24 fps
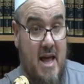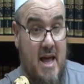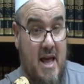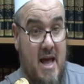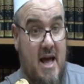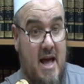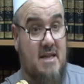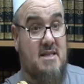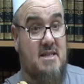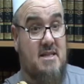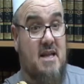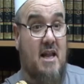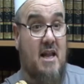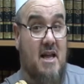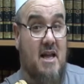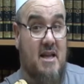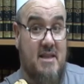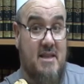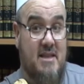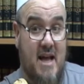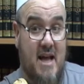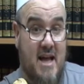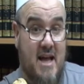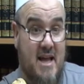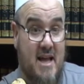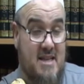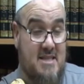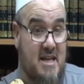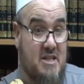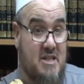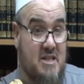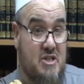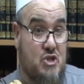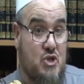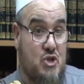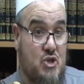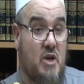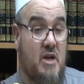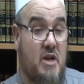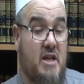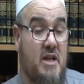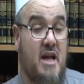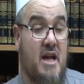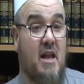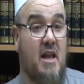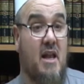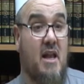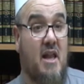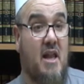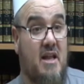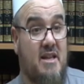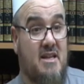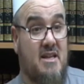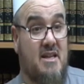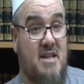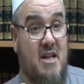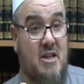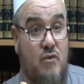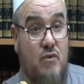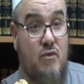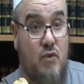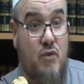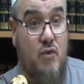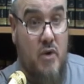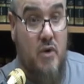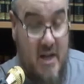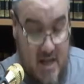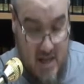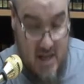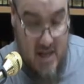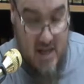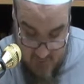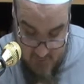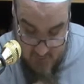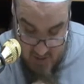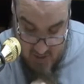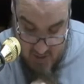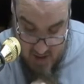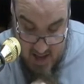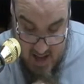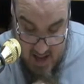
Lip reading: As Allah Ta'ala said, surely Allah does not forgive